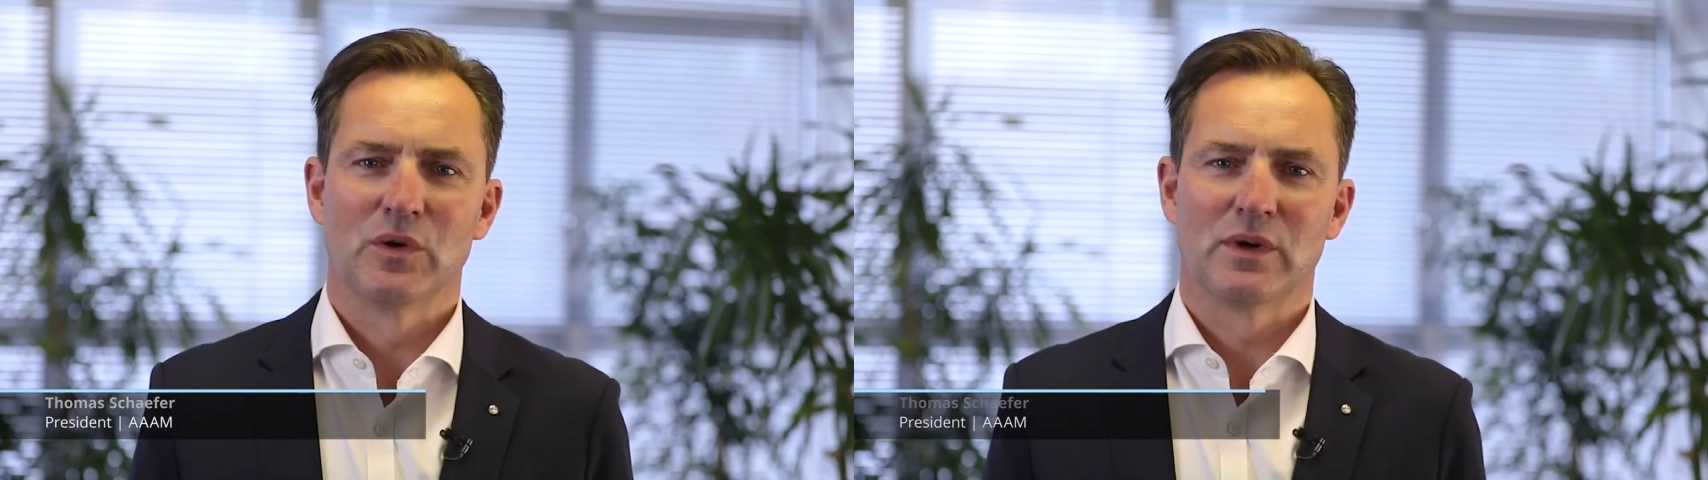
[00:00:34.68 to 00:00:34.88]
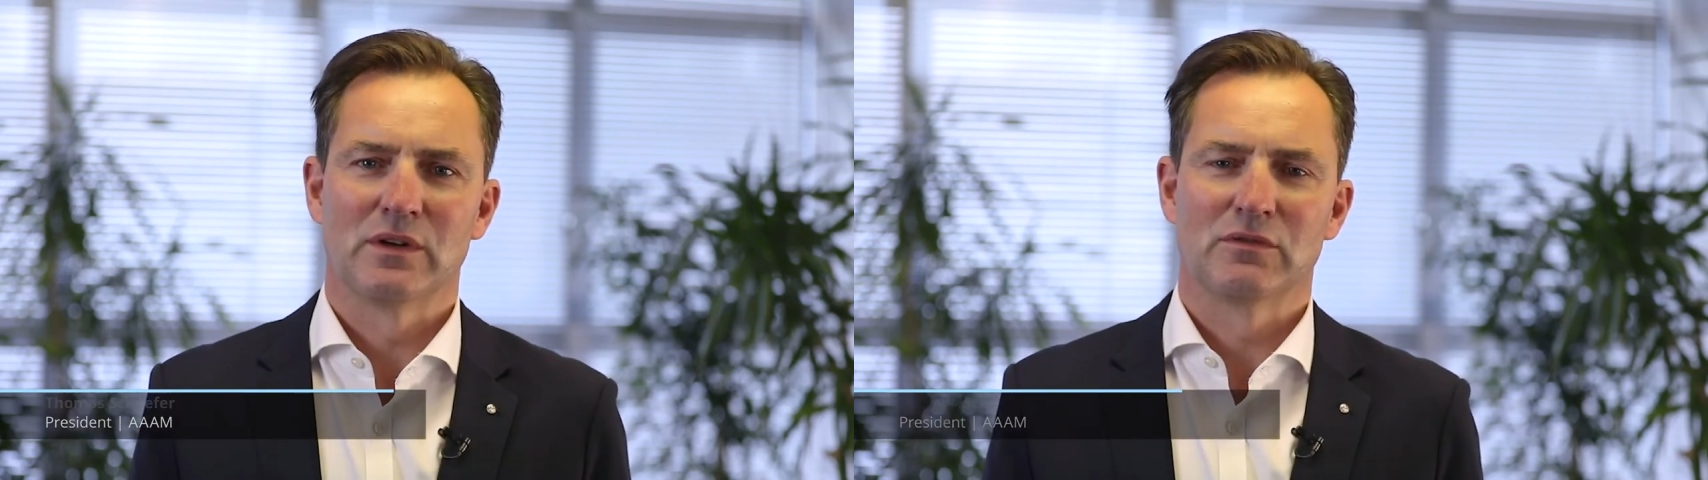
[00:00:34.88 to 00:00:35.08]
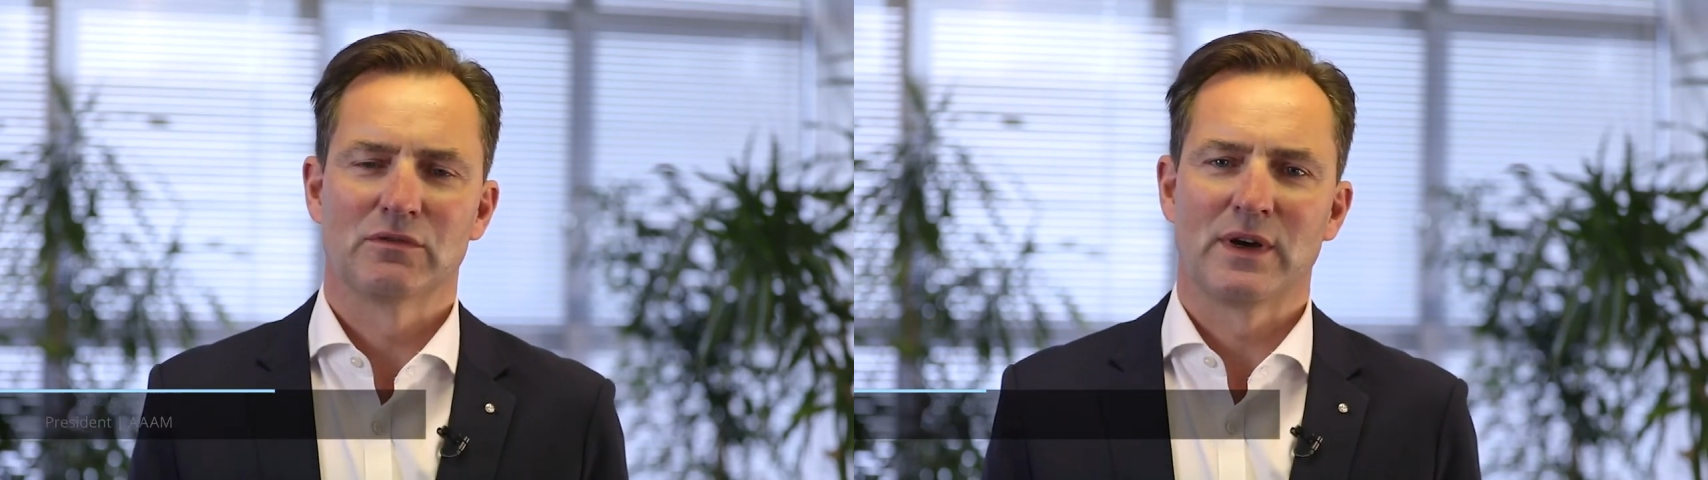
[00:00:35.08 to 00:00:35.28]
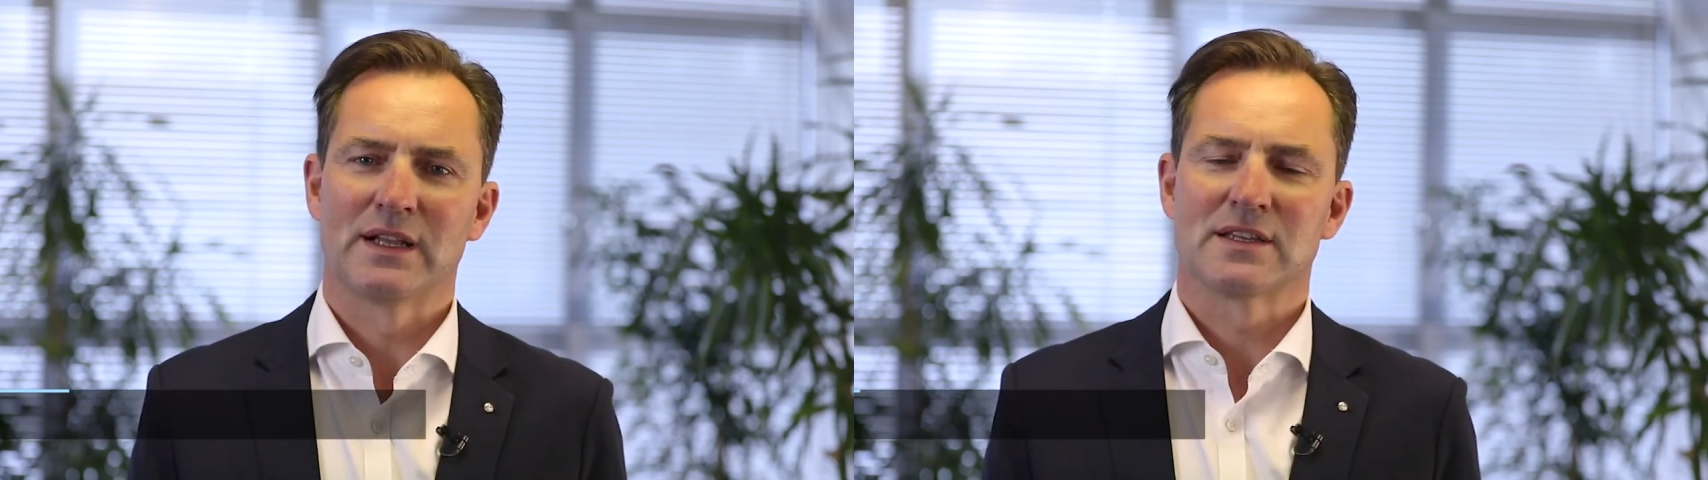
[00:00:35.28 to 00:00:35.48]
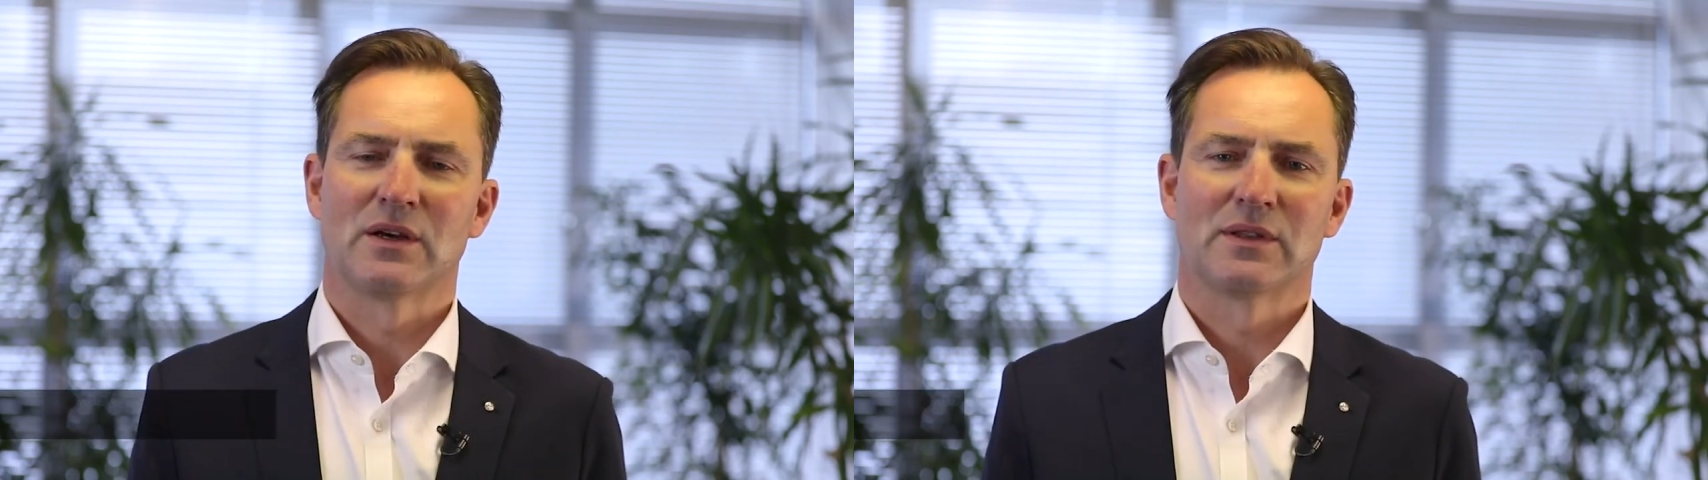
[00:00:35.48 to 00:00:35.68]
one
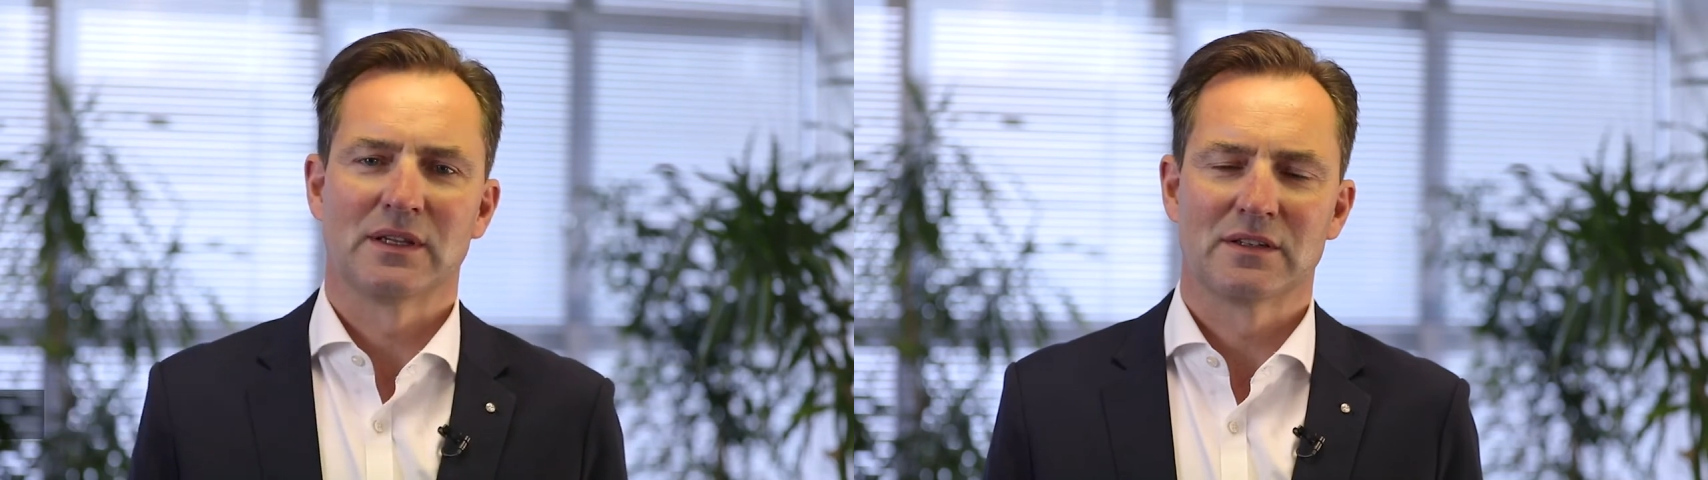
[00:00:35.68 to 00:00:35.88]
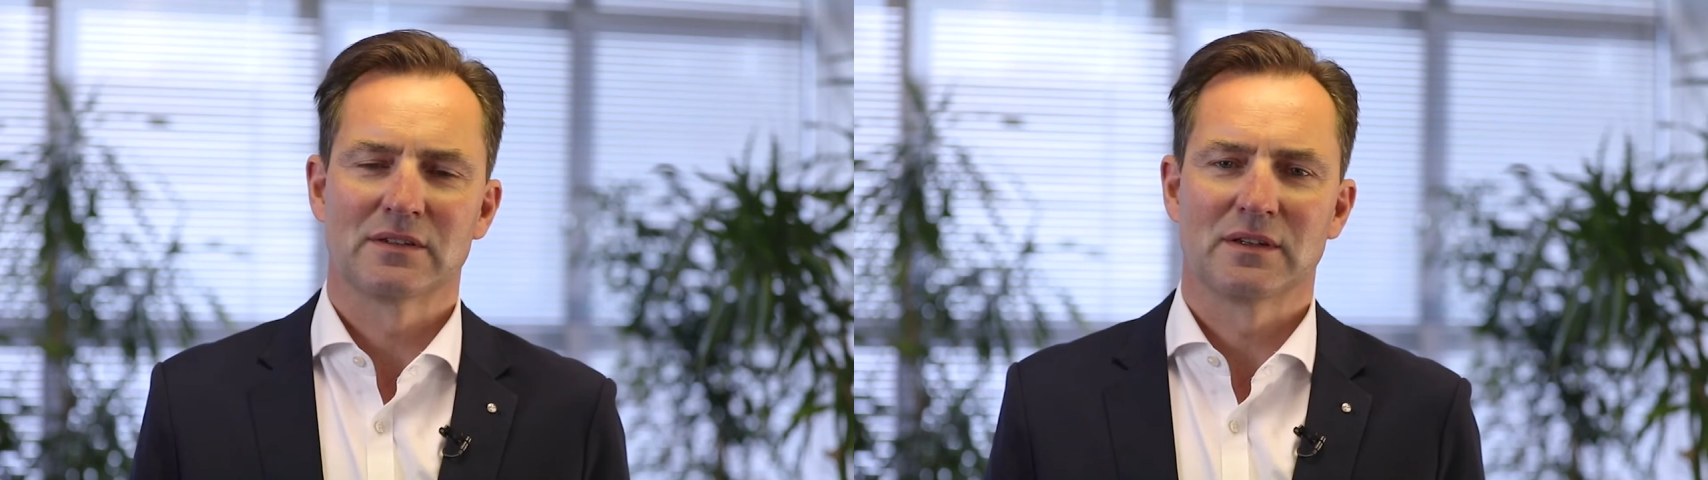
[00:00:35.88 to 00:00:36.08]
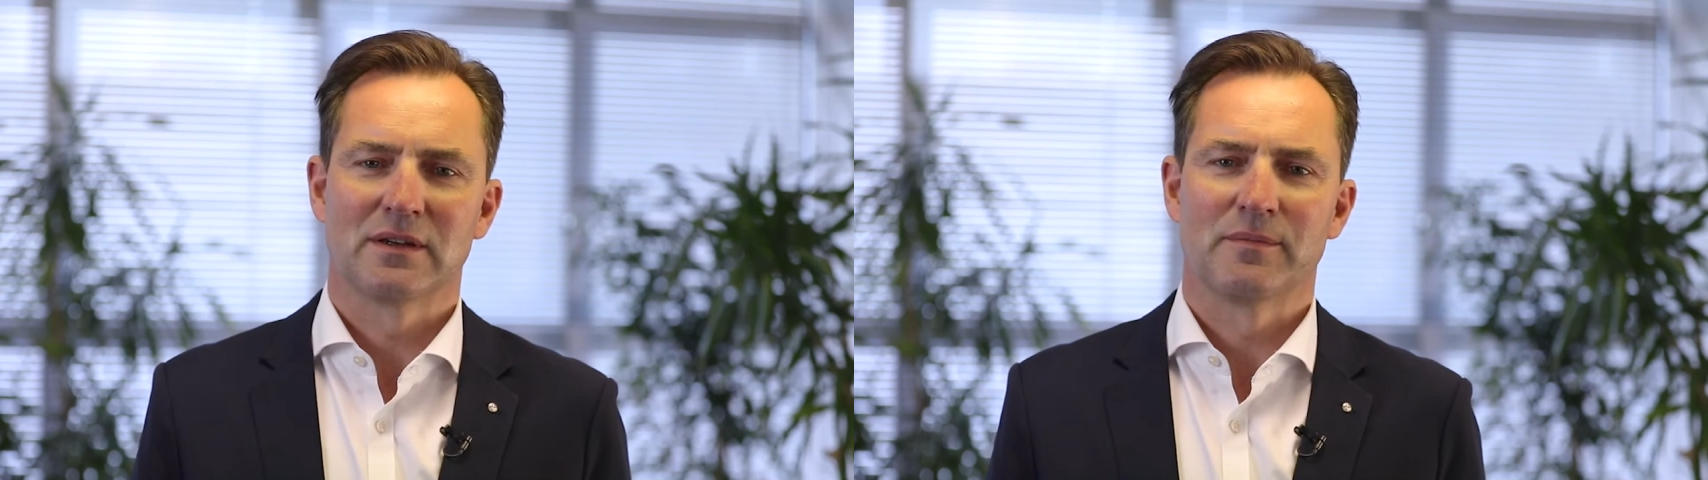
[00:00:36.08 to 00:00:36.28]
finds out that